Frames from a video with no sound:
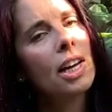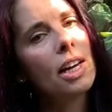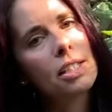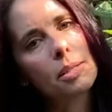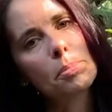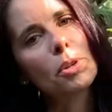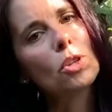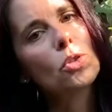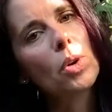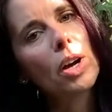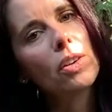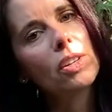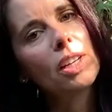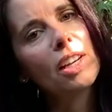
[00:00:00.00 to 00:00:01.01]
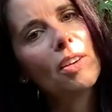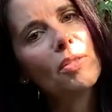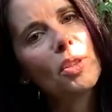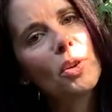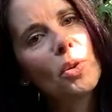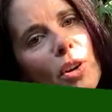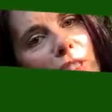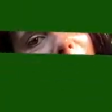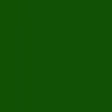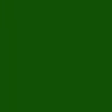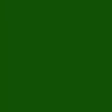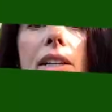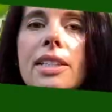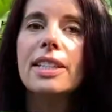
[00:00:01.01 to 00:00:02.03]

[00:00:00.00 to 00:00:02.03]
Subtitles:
and spirituality of the North.